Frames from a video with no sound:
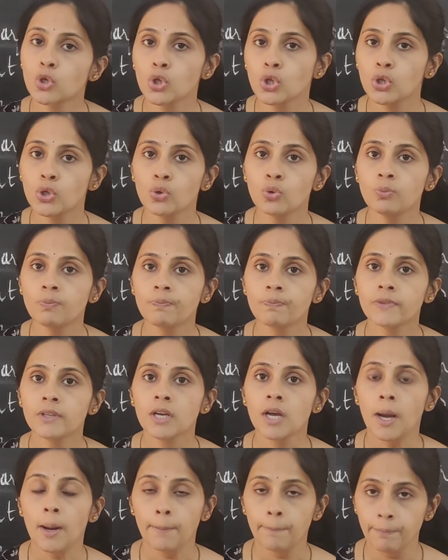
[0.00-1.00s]
to you.
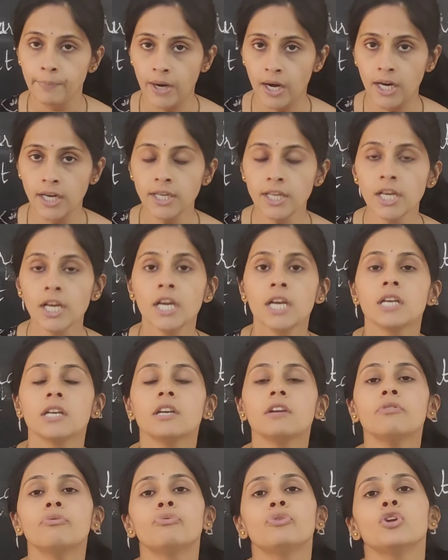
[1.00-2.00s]
But
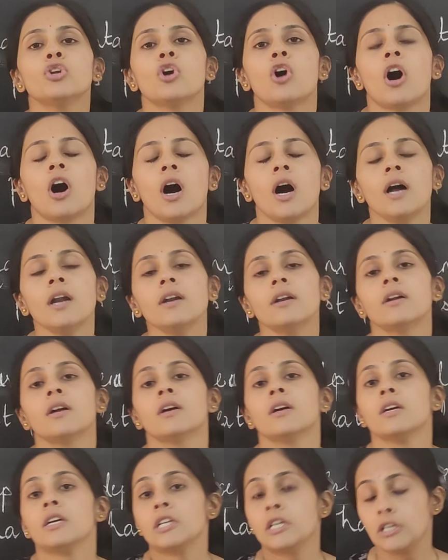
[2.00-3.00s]
if you are
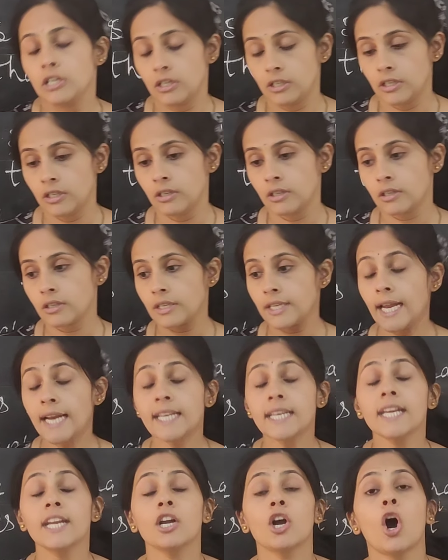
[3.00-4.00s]

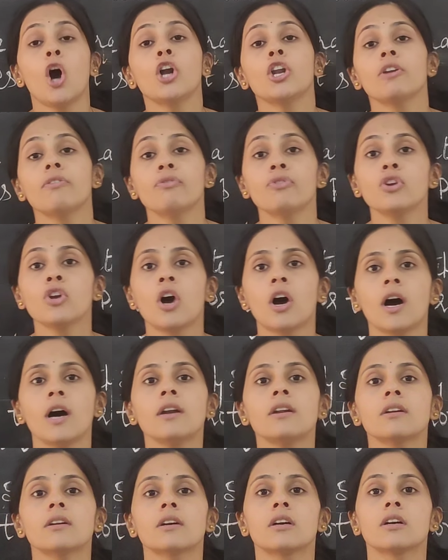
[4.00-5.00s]
getting or if you
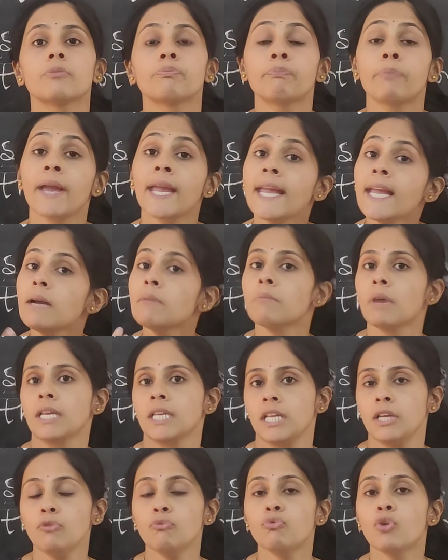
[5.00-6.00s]
are paying
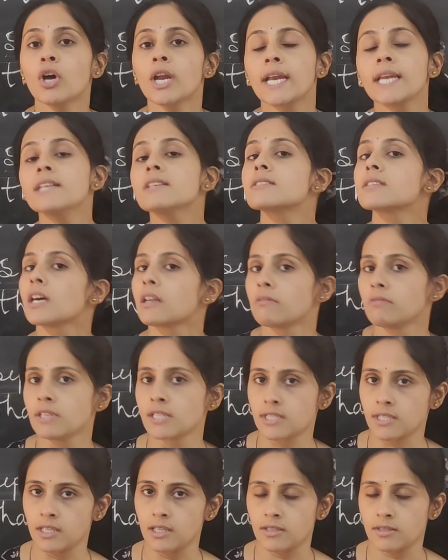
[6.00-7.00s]
money for any
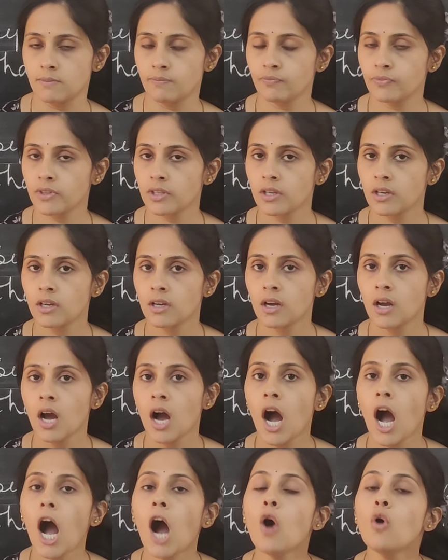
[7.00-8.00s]
services,
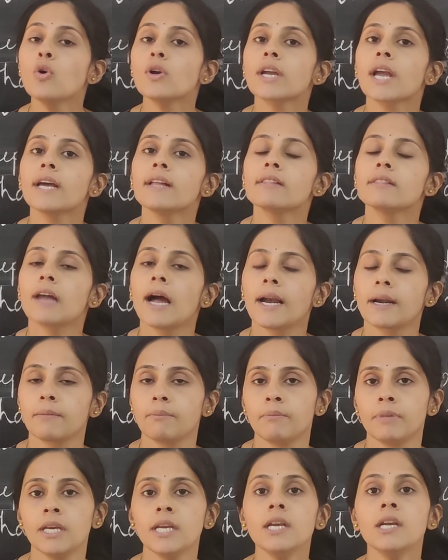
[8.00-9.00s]
how can
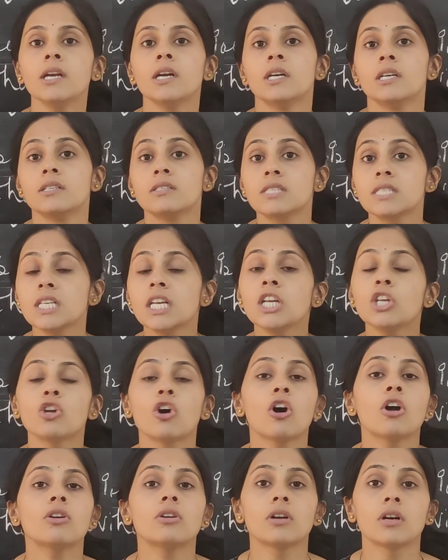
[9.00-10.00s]
that be seen
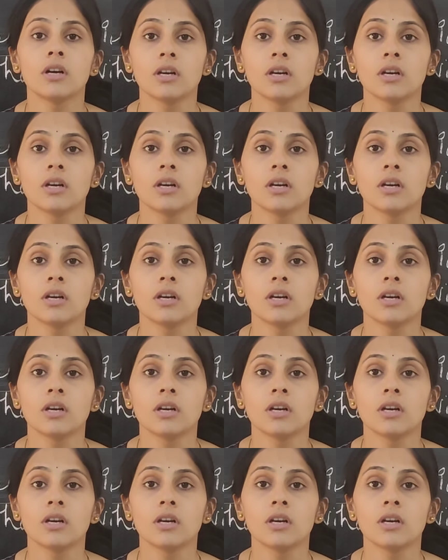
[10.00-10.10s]
or